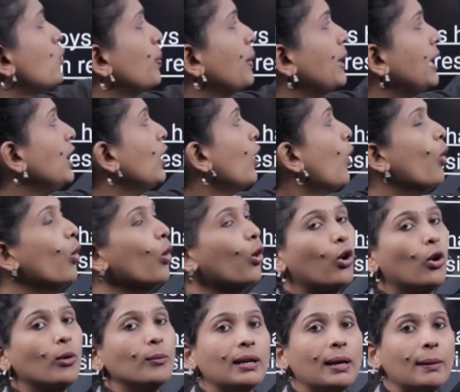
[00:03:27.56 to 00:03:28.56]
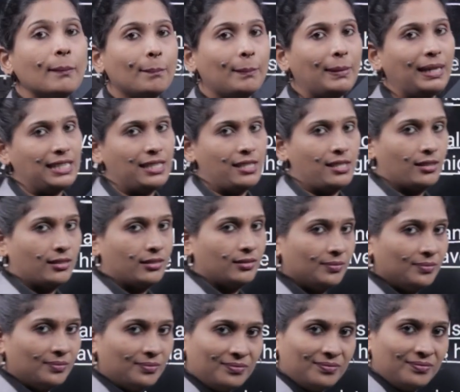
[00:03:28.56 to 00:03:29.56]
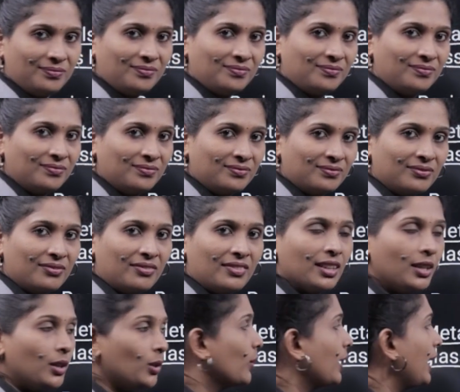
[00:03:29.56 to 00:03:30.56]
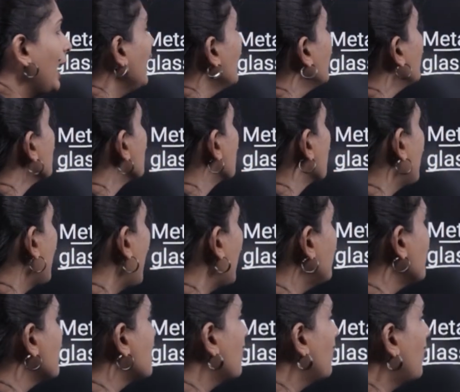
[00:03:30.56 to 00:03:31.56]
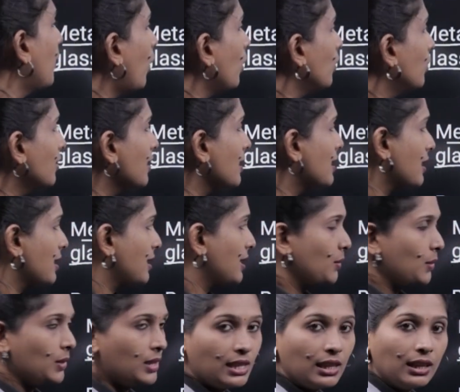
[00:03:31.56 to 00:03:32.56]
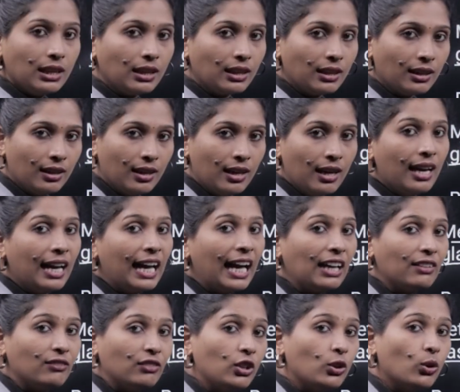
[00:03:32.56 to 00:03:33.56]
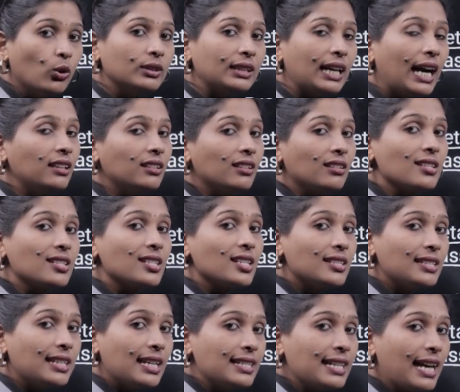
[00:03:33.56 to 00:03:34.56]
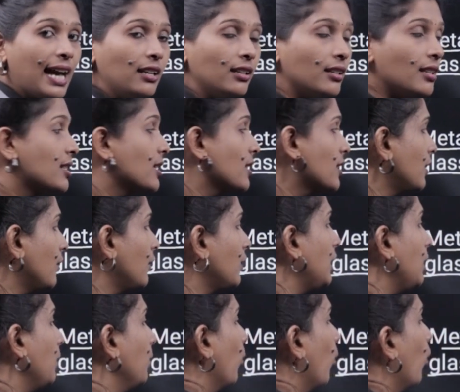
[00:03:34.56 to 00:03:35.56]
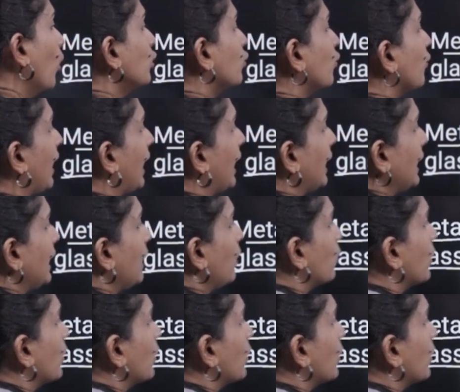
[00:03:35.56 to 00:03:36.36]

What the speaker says: to be ohm-meter. Okay. So, that is about the resistivity. And we know that the resistance and resistivity both vary